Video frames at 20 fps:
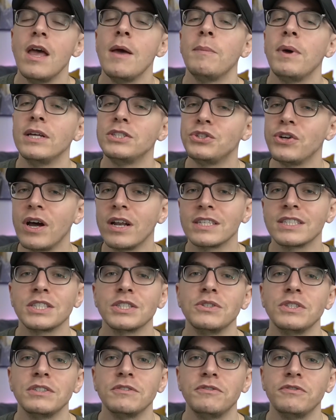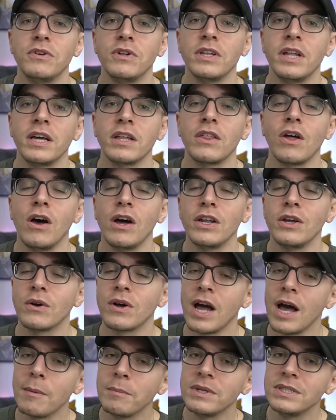Patreon exclusive full-length audio
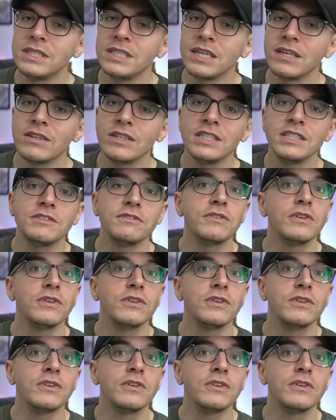commentaries,